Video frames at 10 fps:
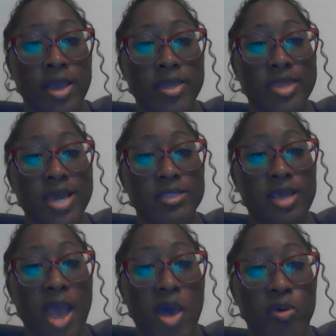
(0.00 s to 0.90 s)
And that's
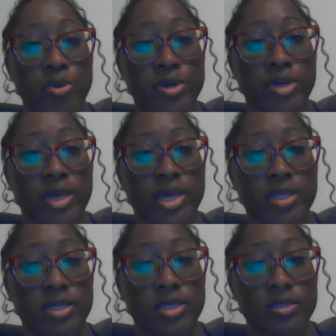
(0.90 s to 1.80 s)
Albert
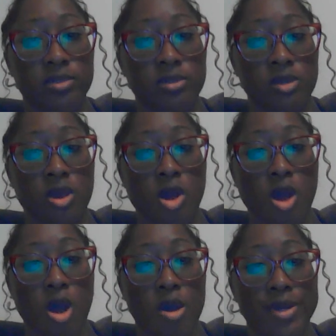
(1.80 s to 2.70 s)
Ellis,
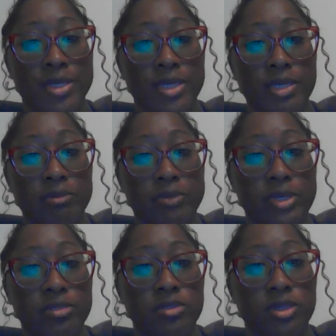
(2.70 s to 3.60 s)

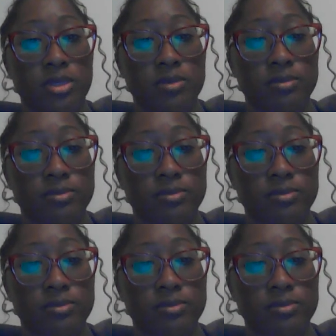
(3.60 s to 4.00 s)
REBT.